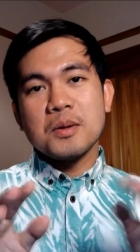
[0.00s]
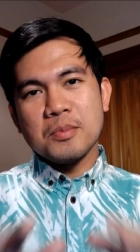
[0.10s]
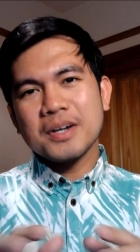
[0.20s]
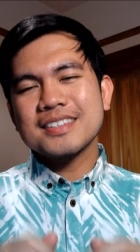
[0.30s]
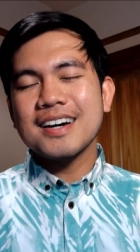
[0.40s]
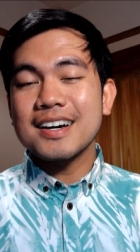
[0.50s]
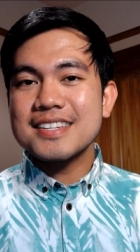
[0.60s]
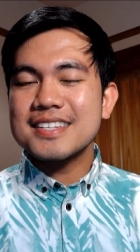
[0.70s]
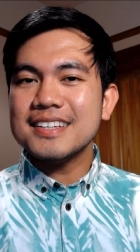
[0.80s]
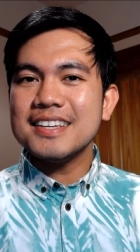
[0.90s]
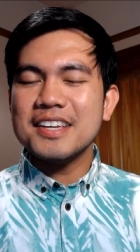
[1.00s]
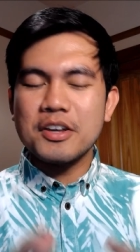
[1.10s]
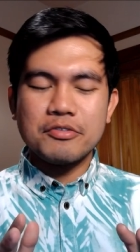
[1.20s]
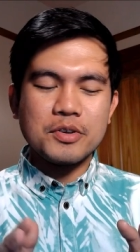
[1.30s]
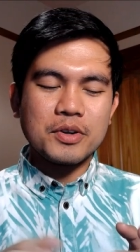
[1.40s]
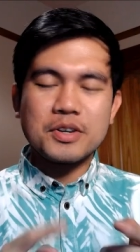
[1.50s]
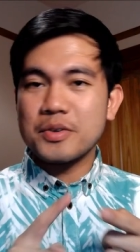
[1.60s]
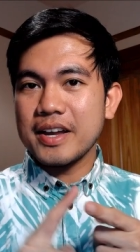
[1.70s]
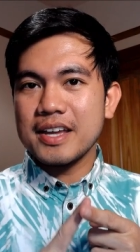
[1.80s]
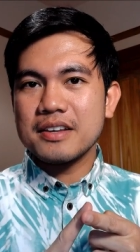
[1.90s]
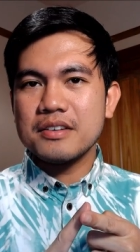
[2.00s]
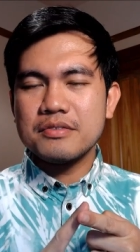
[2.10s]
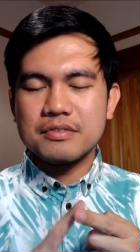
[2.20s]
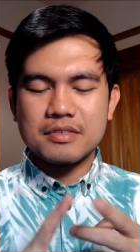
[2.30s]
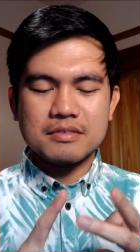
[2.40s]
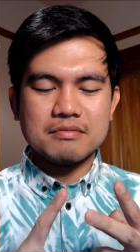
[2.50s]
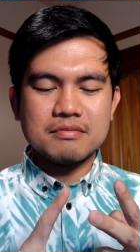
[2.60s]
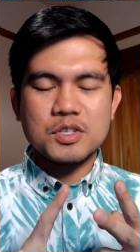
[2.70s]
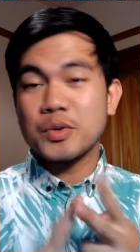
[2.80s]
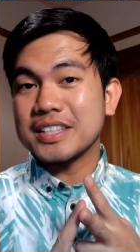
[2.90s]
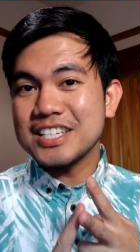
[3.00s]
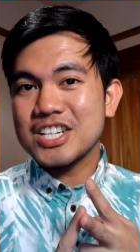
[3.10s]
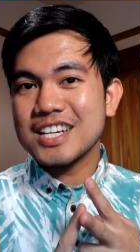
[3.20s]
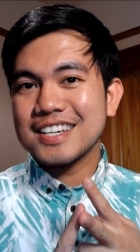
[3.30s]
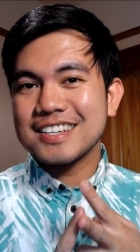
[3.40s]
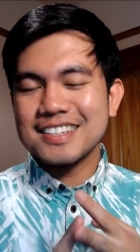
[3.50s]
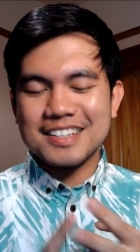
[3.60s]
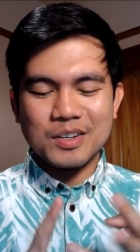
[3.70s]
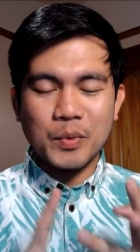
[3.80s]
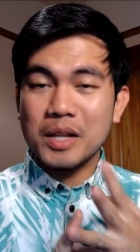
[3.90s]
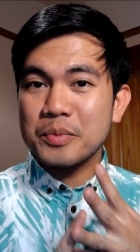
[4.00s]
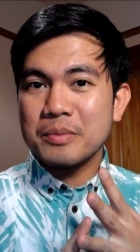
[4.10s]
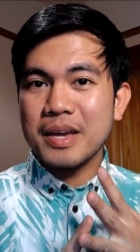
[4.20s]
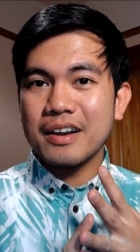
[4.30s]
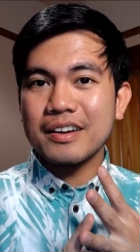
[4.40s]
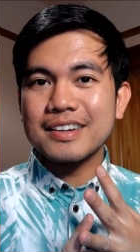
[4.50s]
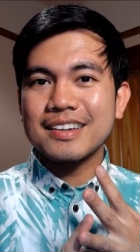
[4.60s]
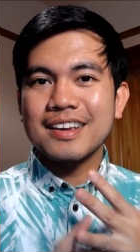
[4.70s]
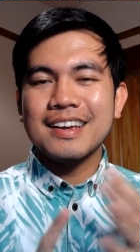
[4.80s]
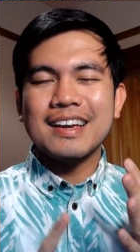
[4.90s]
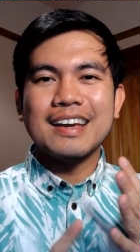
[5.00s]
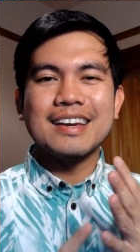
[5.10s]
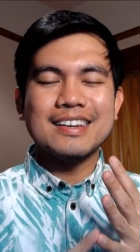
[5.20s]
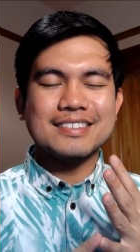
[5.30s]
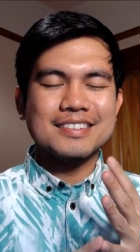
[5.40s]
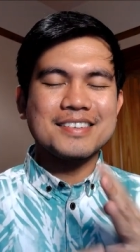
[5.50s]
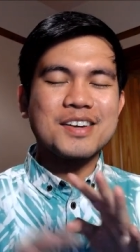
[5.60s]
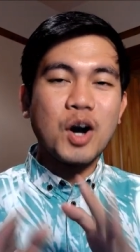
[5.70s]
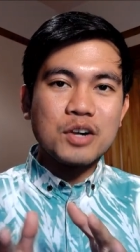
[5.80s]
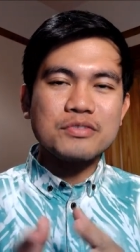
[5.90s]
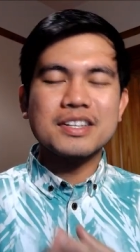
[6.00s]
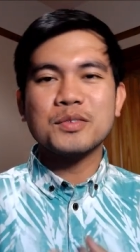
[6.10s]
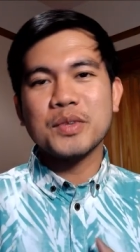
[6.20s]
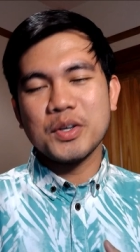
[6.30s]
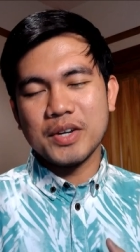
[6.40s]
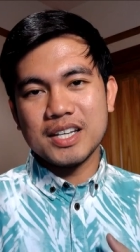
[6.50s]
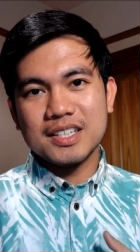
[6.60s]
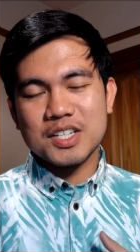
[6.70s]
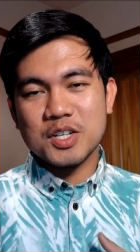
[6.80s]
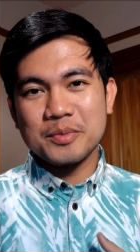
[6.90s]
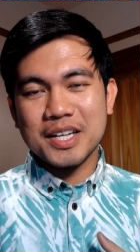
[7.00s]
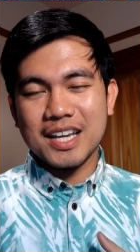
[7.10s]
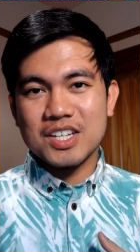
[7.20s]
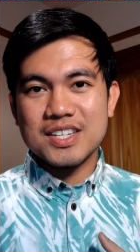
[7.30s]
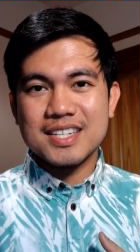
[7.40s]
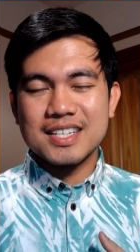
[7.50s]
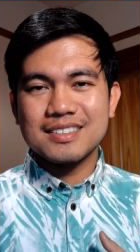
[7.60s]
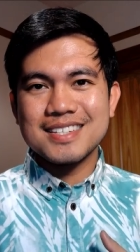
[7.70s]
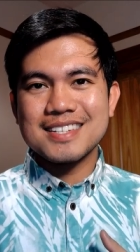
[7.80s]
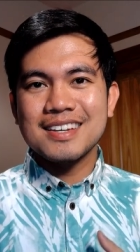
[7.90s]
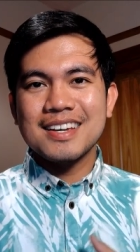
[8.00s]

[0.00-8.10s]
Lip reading: But honestly, if you're creative, strategic, well-prepared, and confident with your English communication skills,